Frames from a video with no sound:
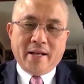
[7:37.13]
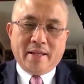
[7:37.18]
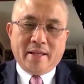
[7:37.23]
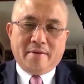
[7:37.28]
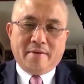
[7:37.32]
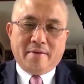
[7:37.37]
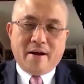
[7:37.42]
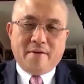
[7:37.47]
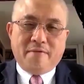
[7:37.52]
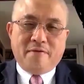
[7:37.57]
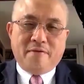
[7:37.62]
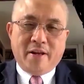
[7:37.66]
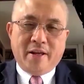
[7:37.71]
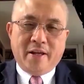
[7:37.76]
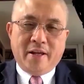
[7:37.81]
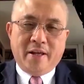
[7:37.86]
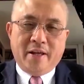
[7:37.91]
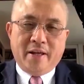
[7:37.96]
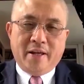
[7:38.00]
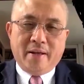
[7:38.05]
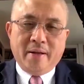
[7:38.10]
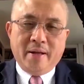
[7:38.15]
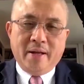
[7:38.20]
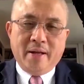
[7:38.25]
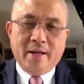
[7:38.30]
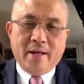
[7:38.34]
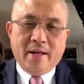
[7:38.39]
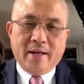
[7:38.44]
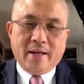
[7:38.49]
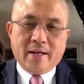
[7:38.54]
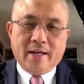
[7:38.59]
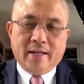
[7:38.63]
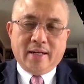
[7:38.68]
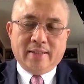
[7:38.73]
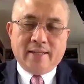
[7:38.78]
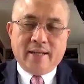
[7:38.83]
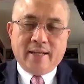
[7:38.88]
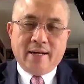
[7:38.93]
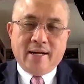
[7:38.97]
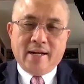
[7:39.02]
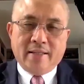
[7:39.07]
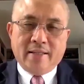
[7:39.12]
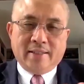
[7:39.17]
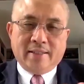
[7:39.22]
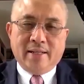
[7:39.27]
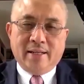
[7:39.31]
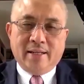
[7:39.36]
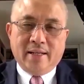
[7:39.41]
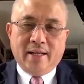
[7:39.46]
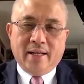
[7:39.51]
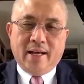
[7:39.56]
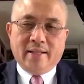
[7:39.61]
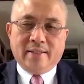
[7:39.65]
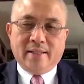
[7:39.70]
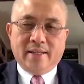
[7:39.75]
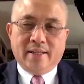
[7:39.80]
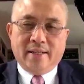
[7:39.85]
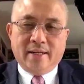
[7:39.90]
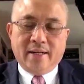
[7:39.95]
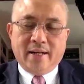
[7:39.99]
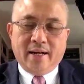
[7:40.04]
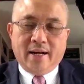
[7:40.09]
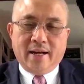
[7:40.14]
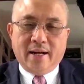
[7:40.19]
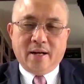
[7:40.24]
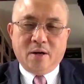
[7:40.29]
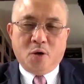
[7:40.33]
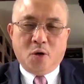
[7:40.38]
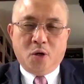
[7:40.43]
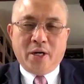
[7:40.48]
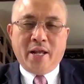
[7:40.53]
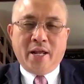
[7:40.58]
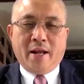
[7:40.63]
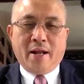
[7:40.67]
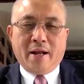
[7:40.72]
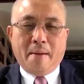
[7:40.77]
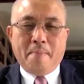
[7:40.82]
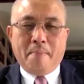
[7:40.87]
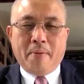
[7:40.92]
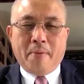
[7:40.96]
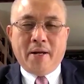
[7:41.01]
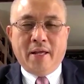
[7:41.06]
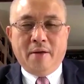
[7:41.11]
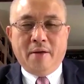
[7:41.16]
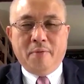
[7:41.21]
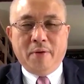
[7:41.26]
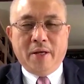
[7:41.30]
I think roughly, Khazanah as the holding company,